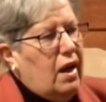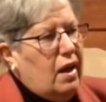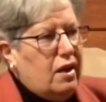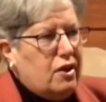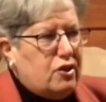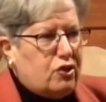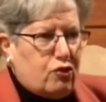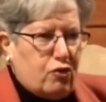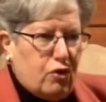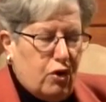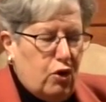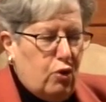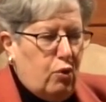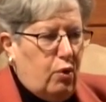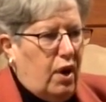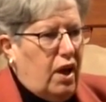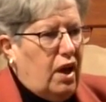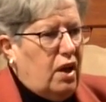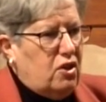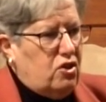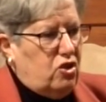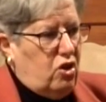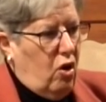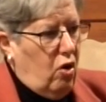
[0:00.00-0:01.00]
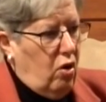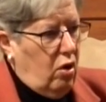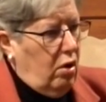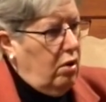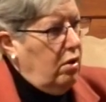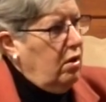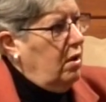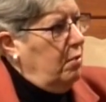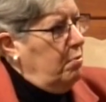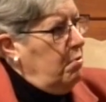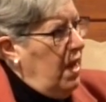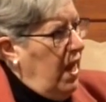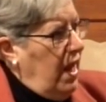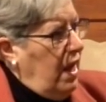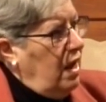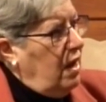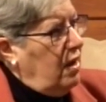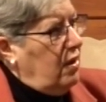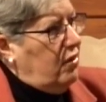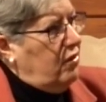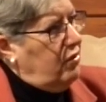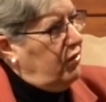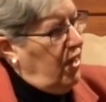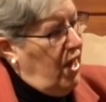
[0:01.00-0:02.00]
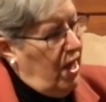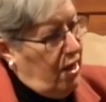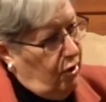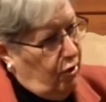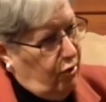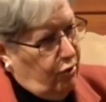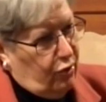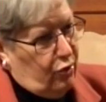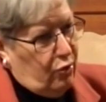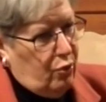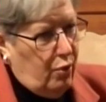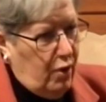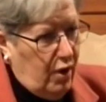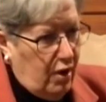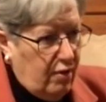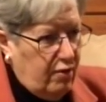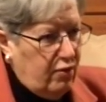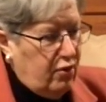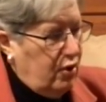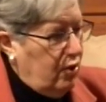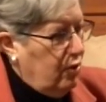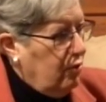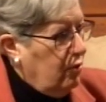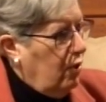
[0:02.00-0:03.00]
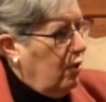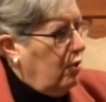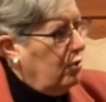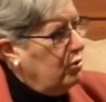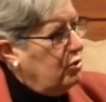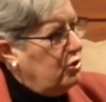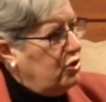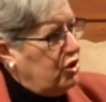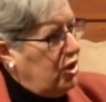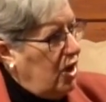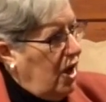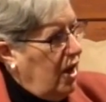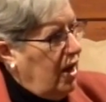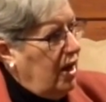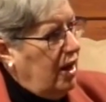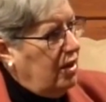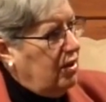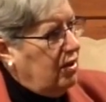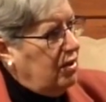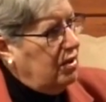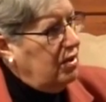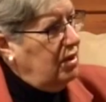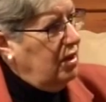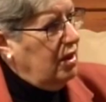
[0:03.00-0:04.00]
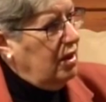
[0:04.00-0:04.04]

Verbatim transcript: true, it's hard to make a 10 or 12 year old child